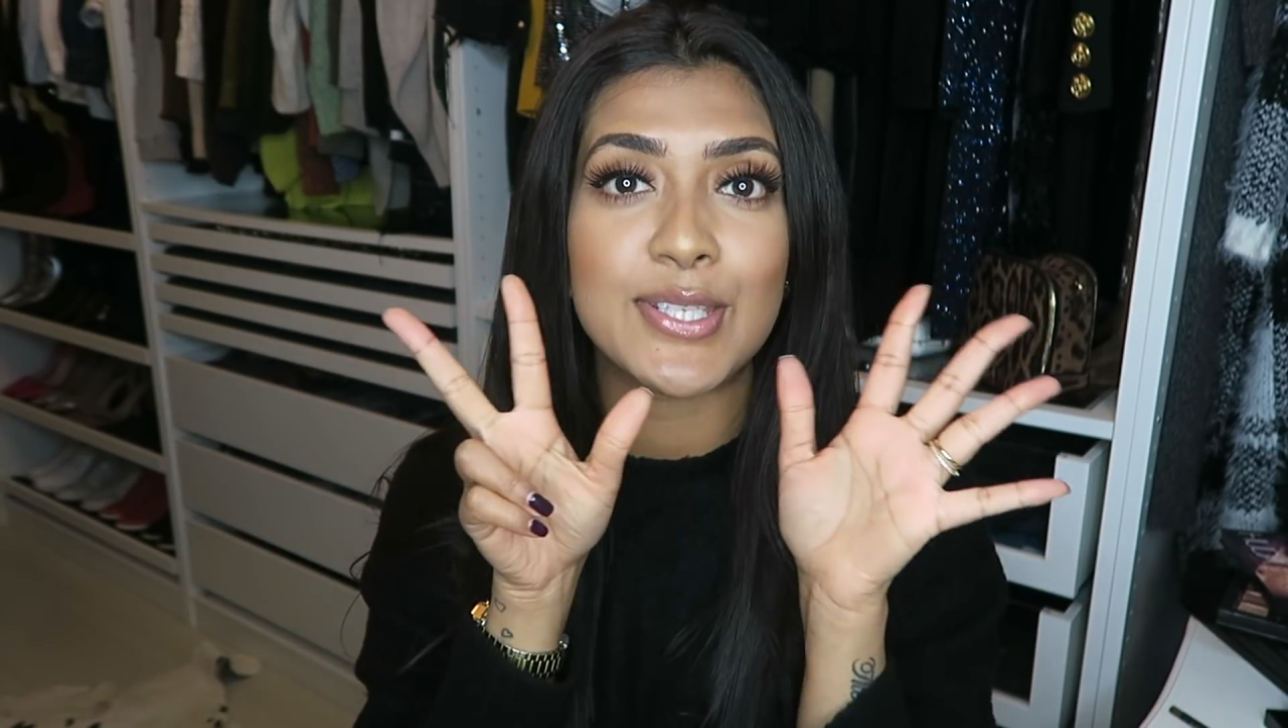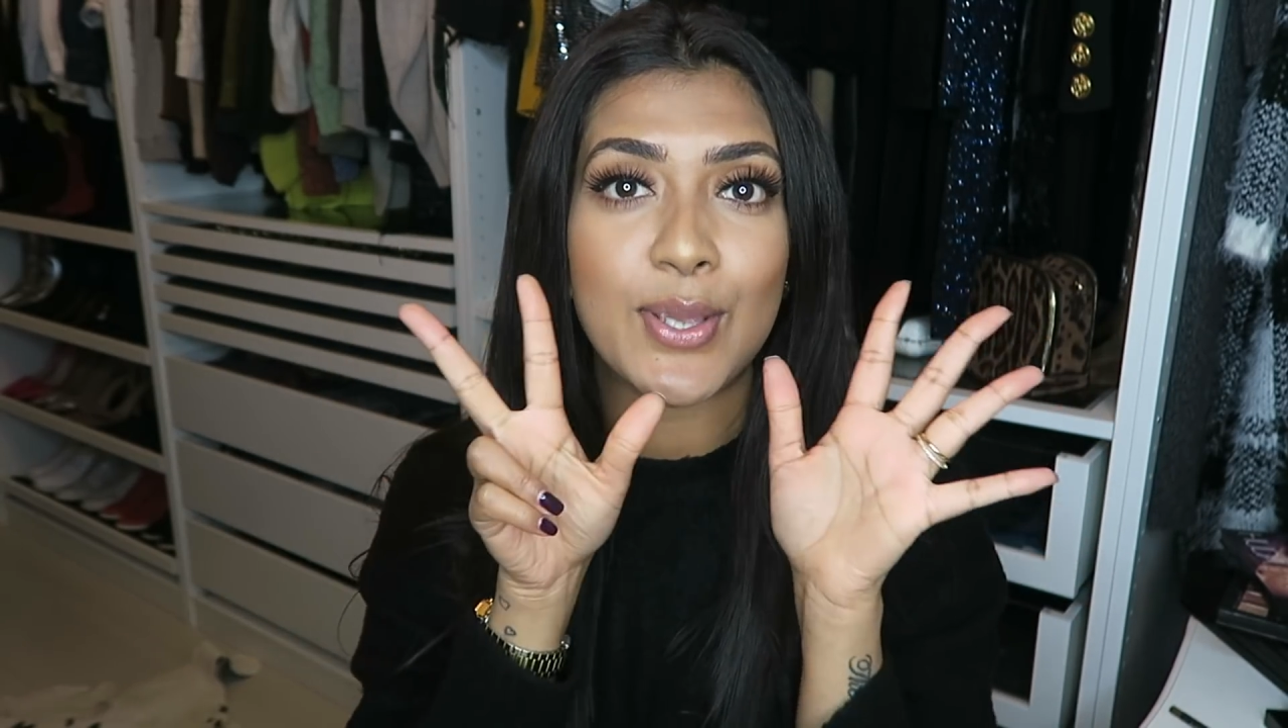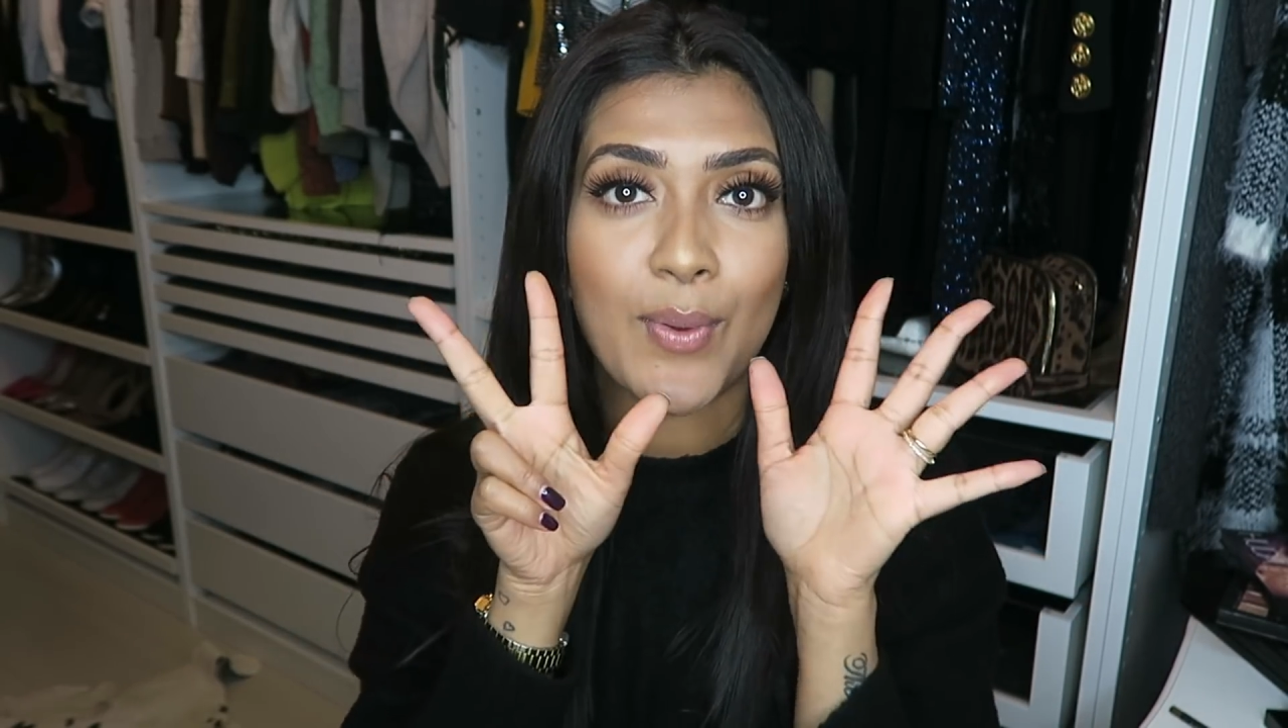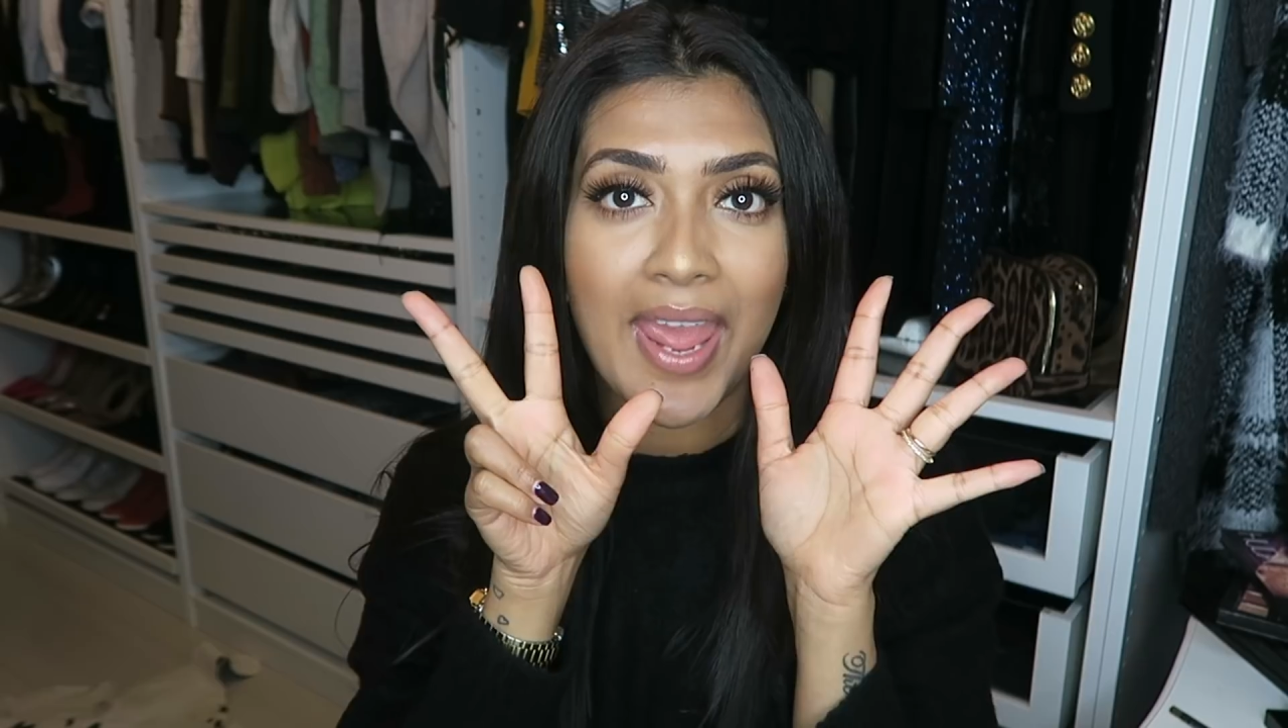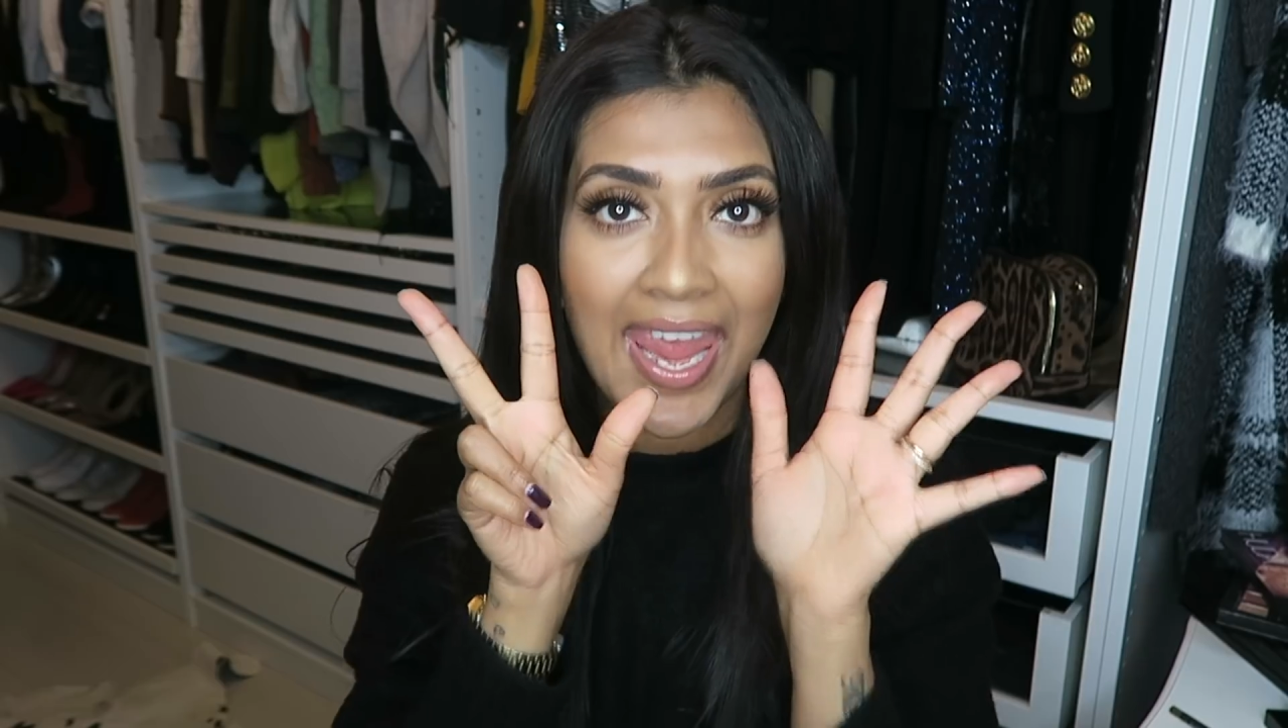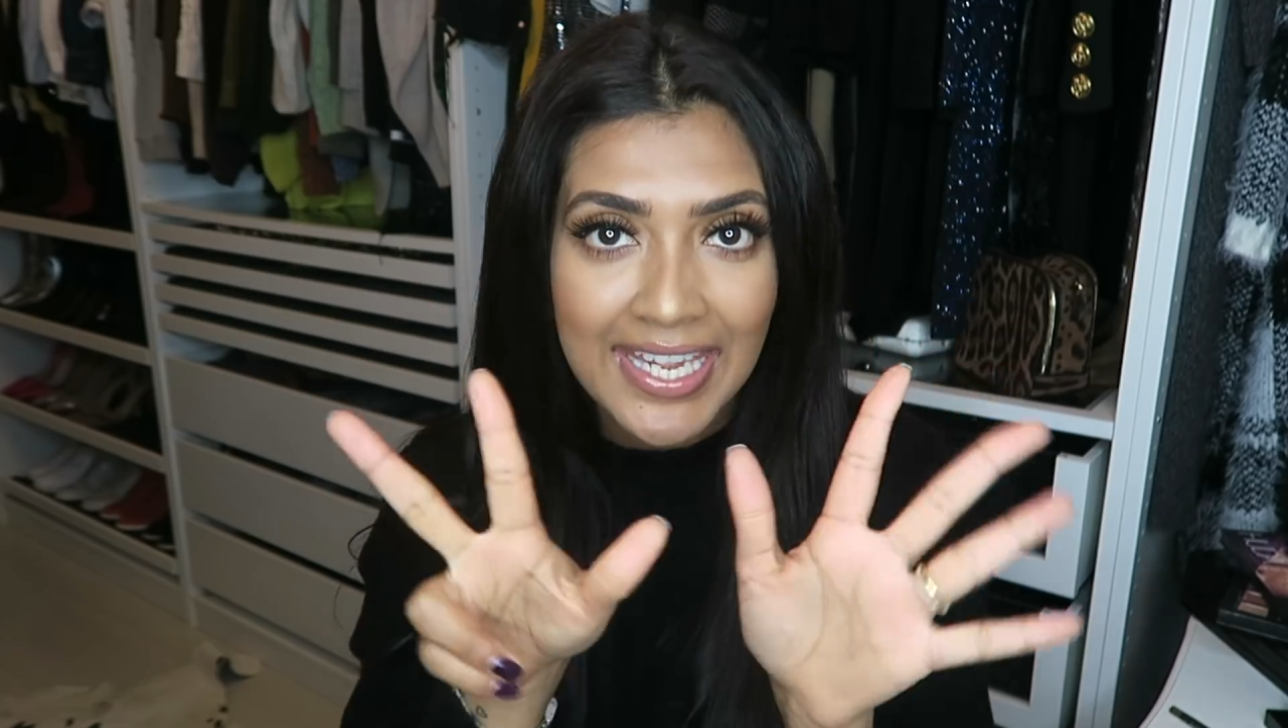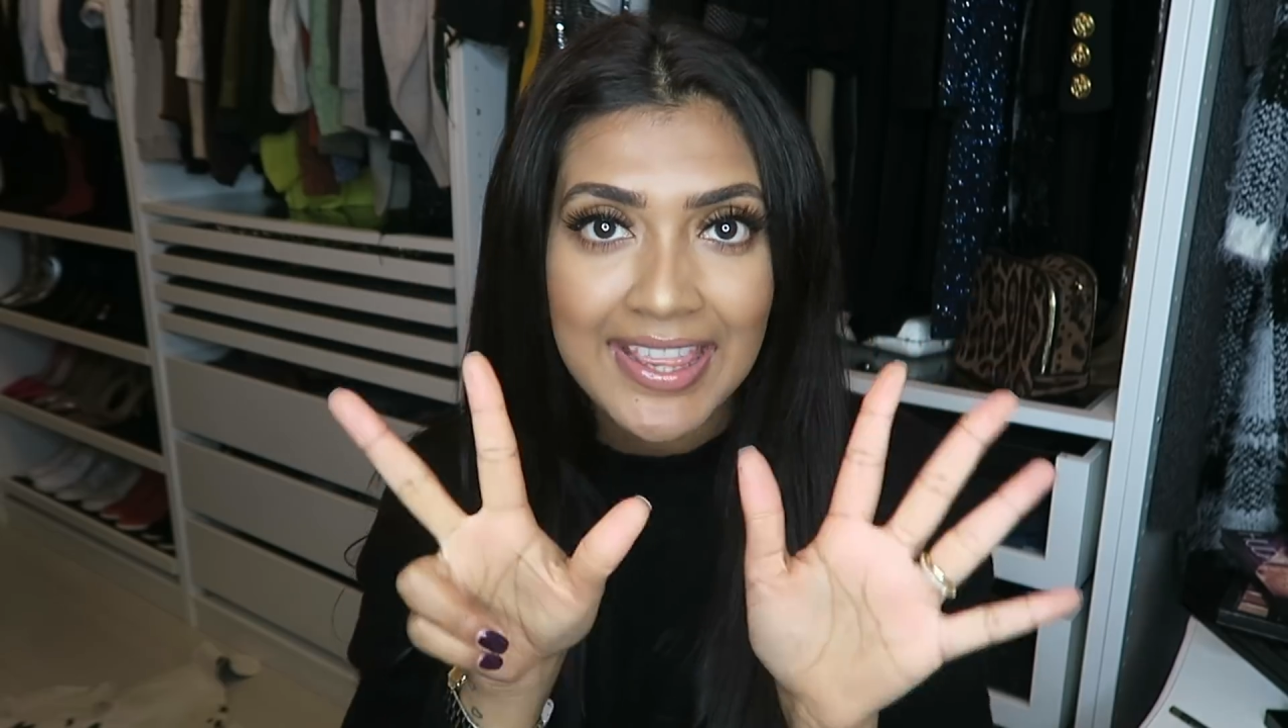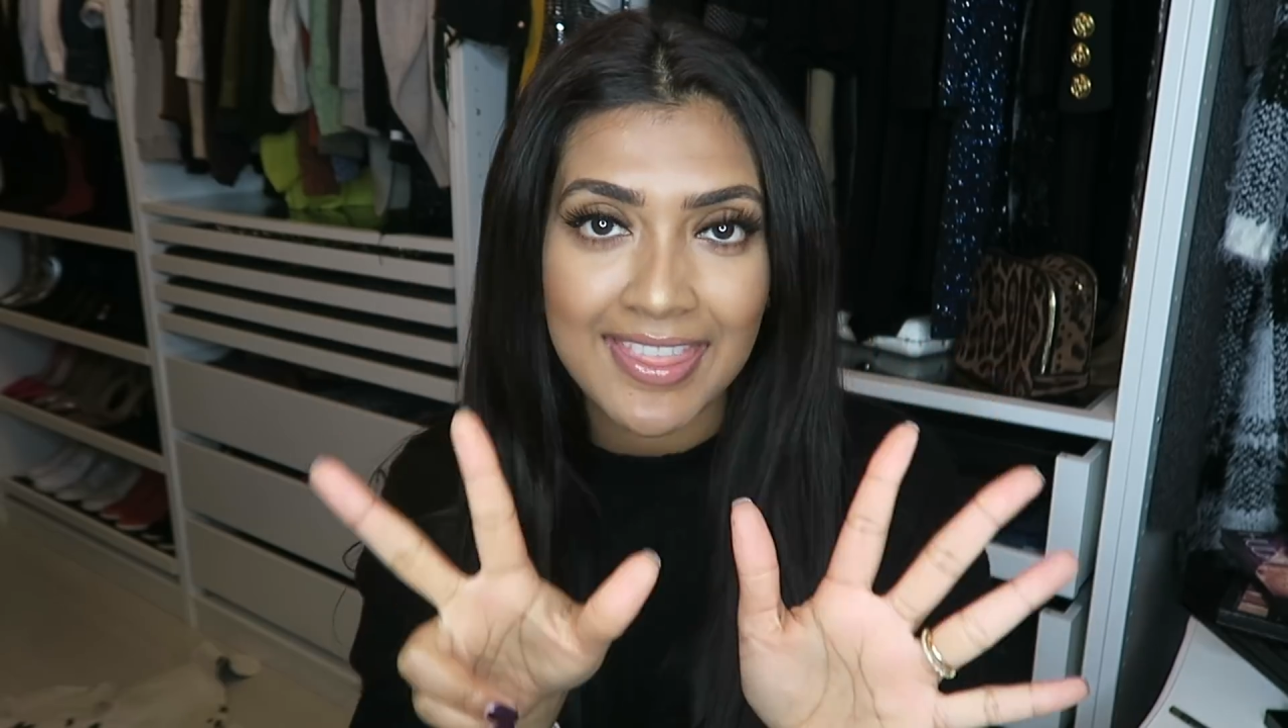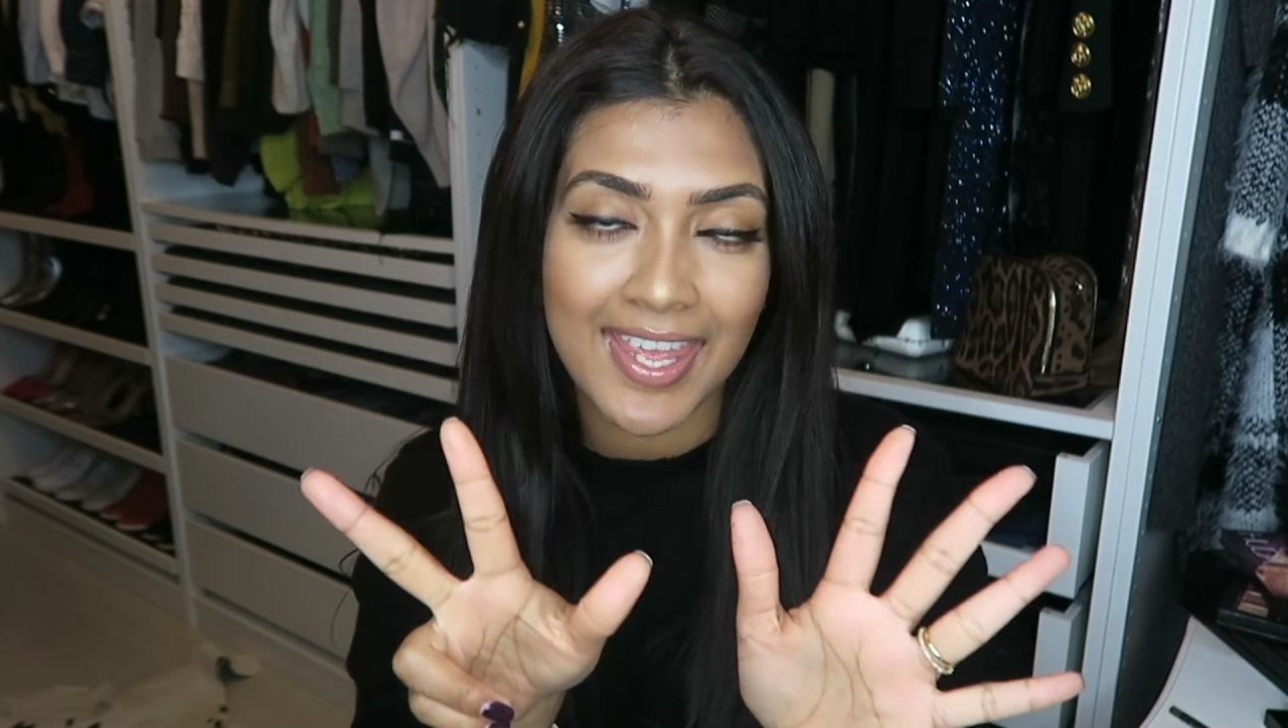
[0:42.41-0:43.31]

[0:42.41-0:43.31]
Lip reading: So 8